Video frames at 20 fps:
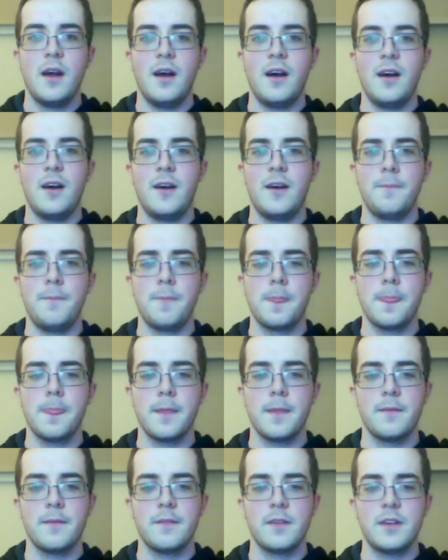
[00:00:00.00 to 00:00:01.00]

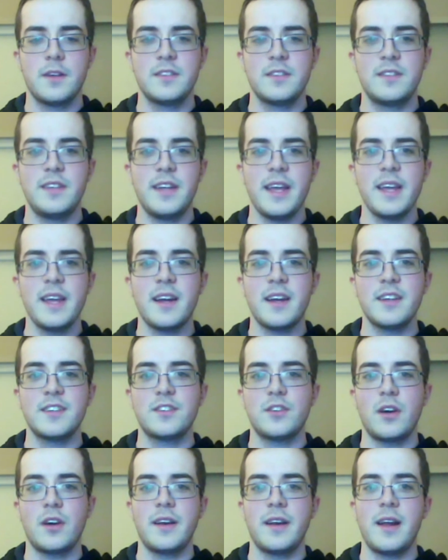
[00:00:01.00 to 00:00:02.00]
Because the day kind of
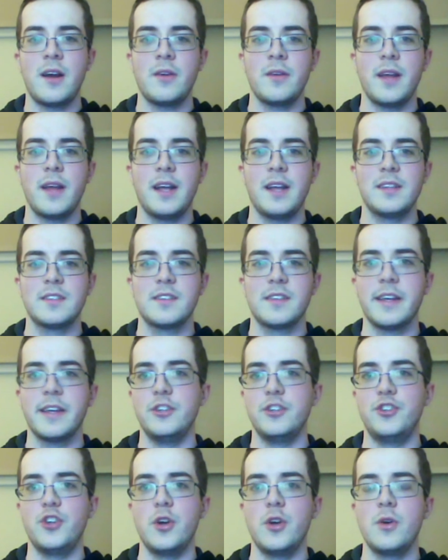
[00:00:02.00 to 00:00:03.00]
started out as
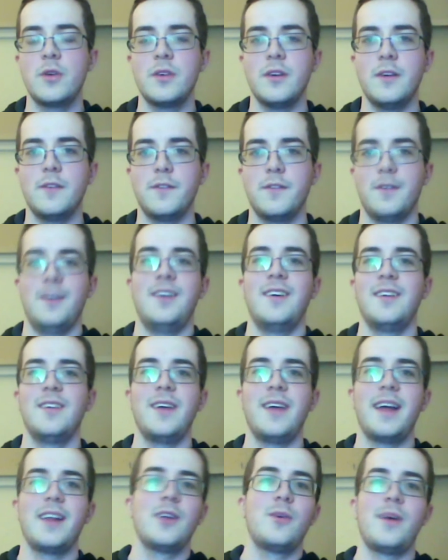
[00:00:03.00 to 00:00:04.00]
like a joke of,
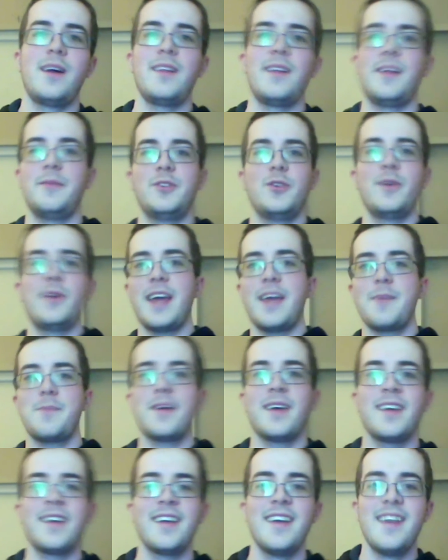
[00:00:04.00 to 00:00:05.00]
oh, LOL, I'm doing
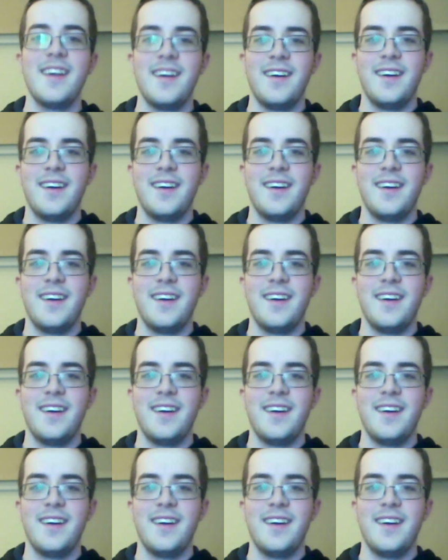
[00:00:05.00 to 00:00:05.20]
epé.